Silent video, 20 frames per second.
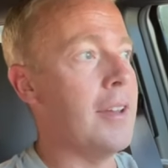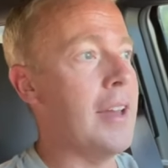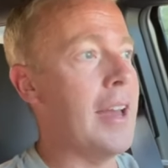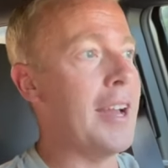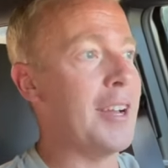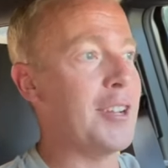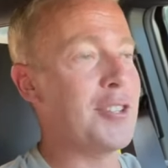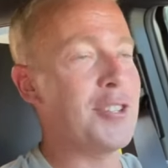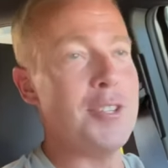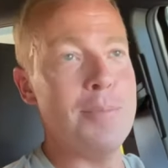
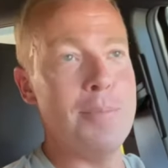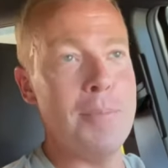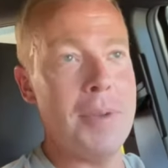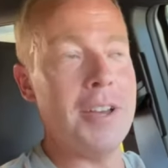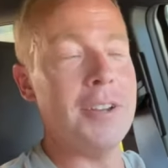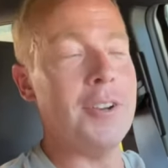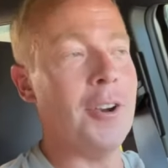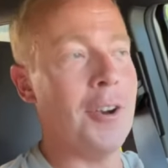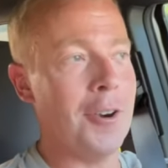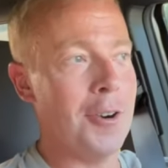actually
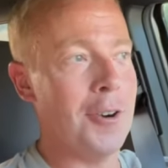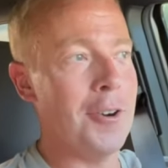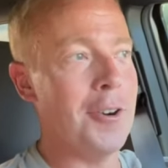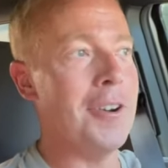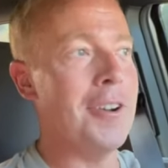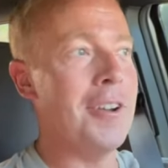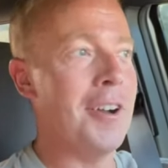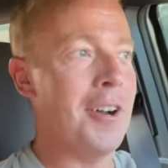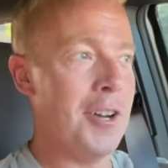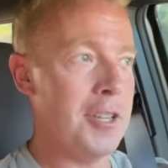met
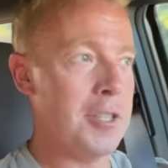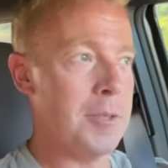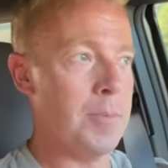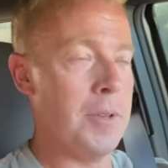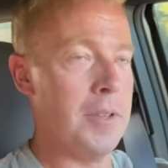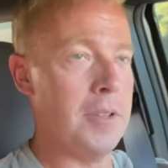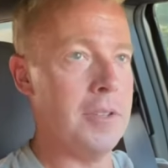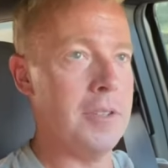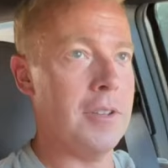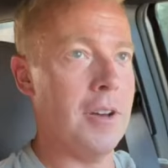her
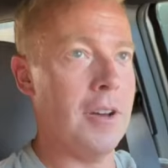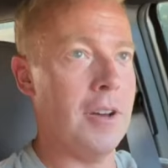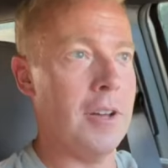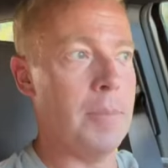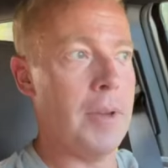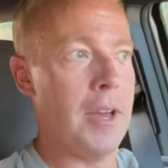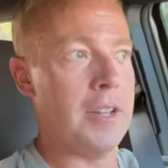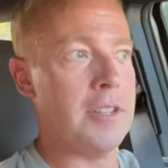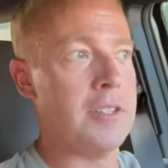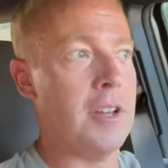husband
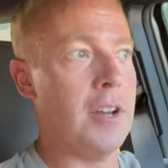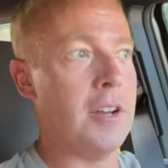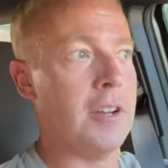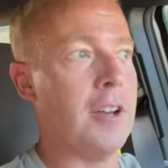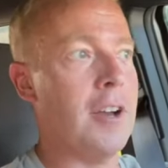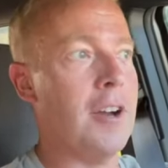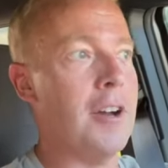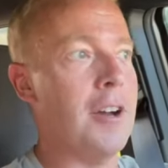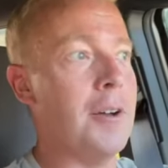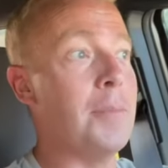on match dot
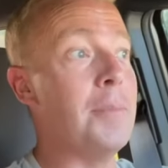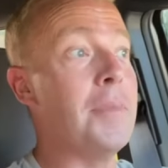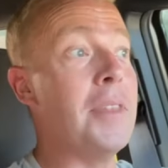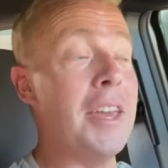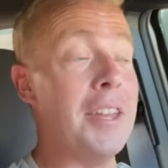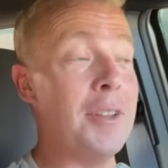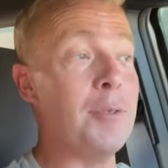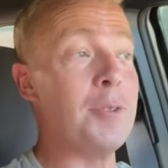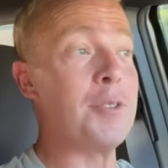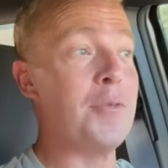com.
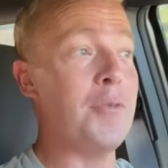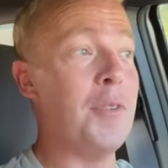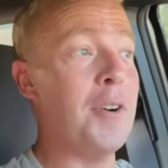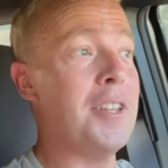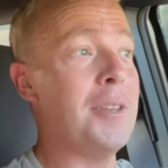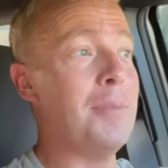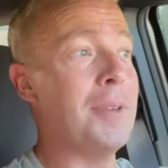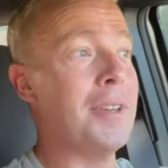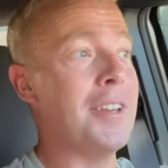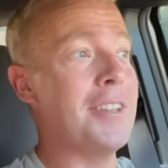And it was
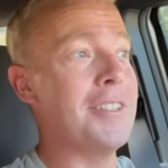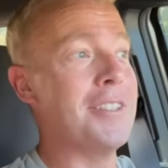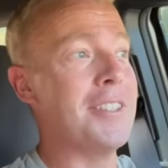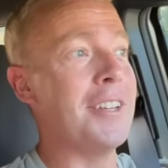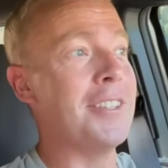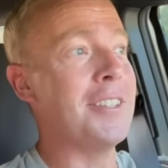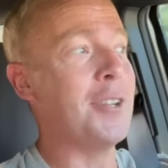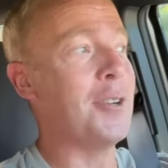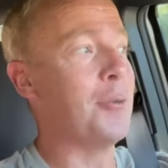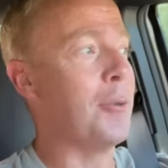funny because
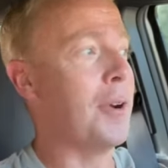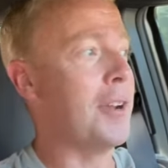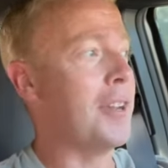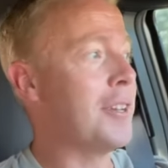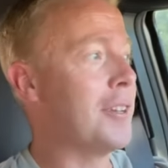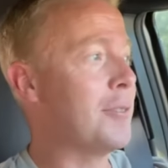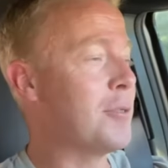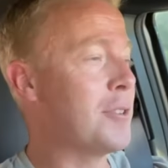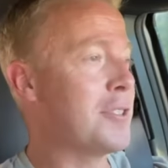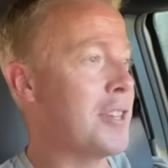at their
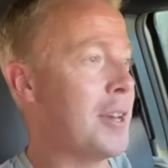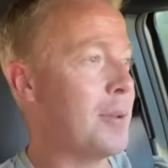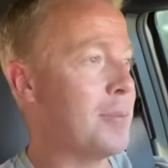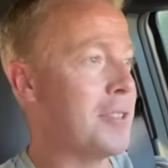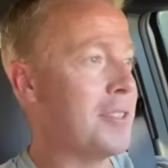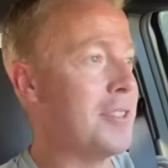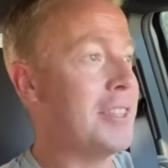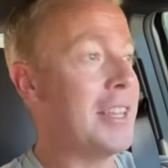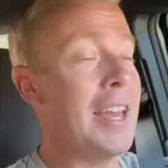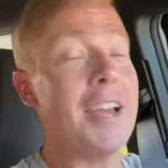wedding
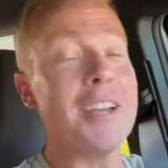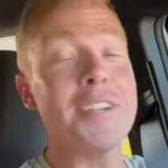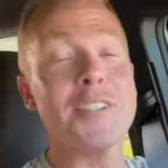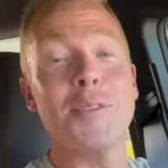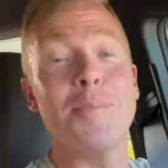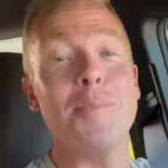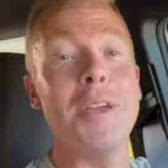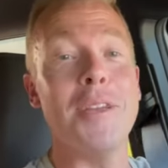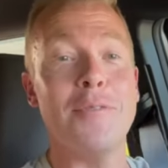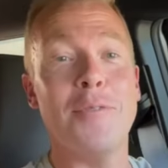reception, they
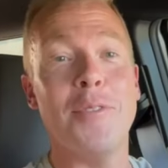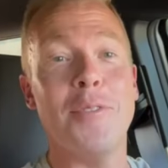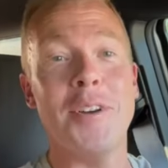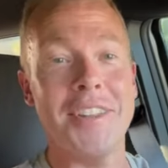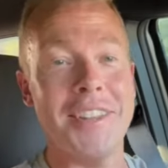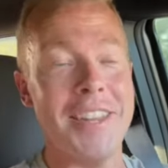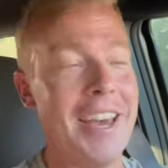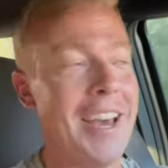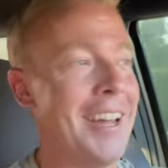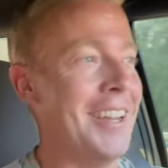actually made
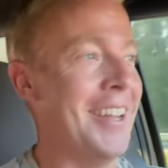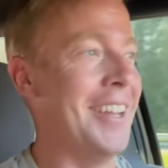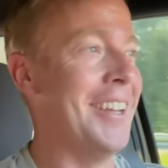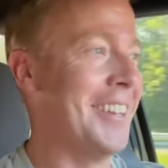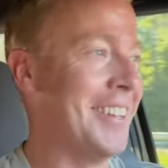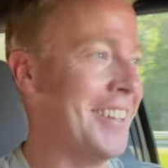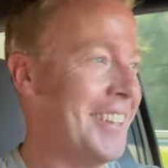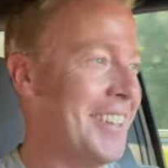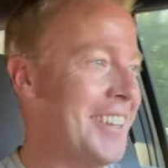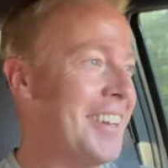fun of that.
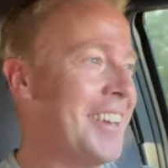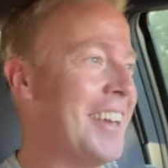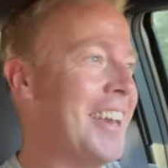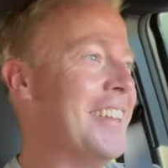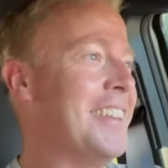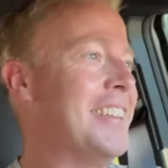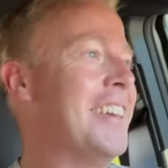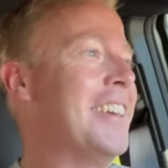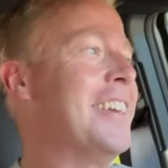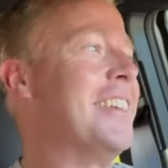
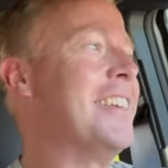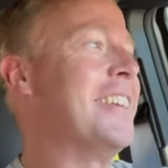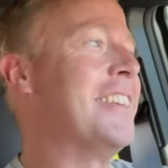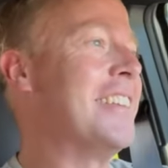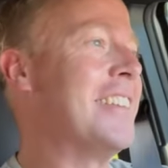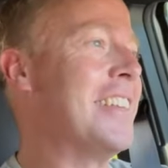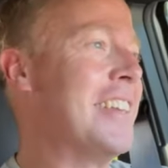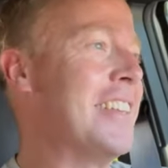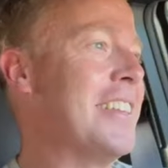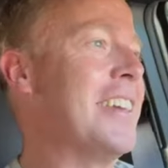And
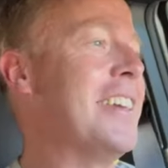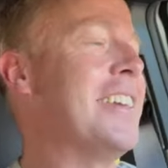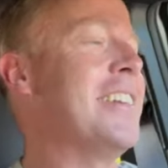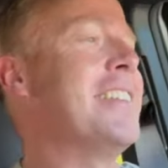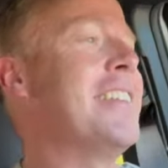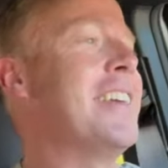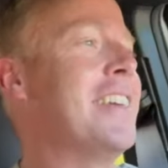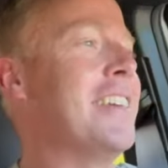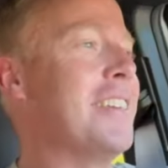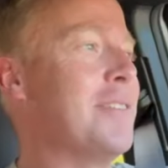they,
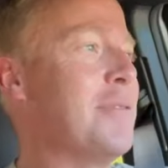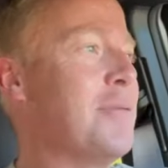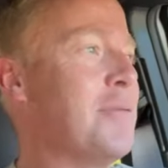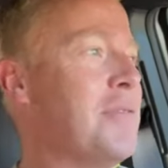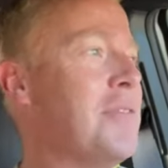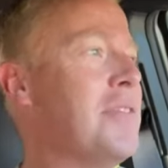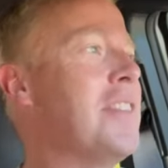they,